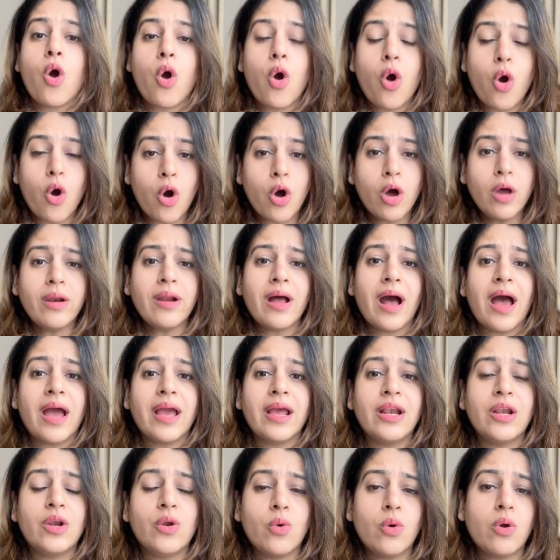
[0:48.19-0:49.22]
or
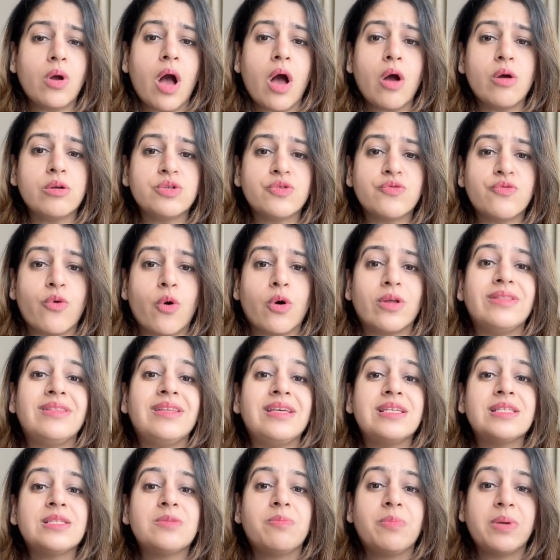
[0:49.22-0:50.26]
I look out for
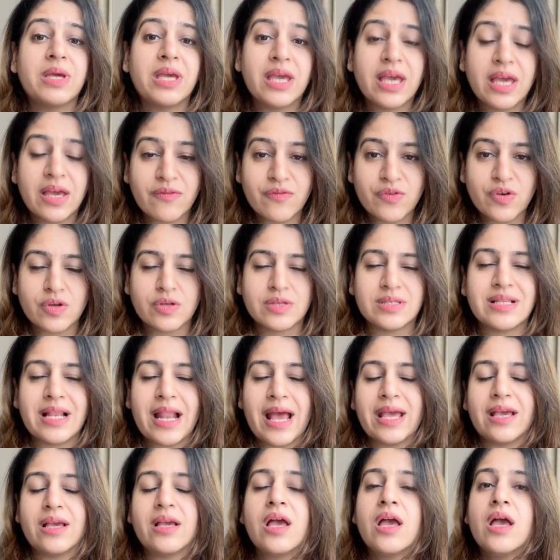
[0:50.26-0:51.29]
these behaviors
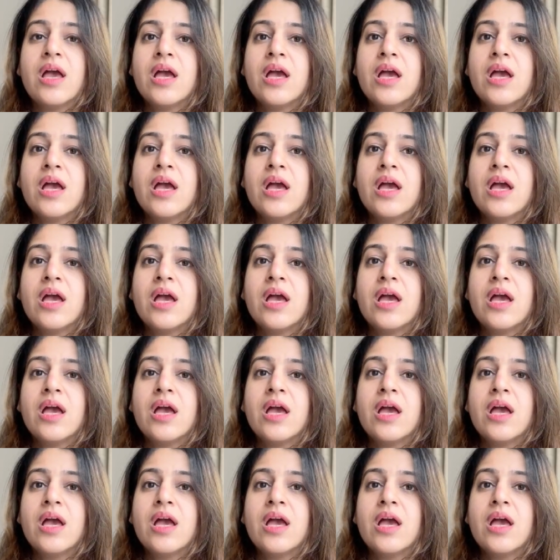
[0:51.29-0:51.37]
like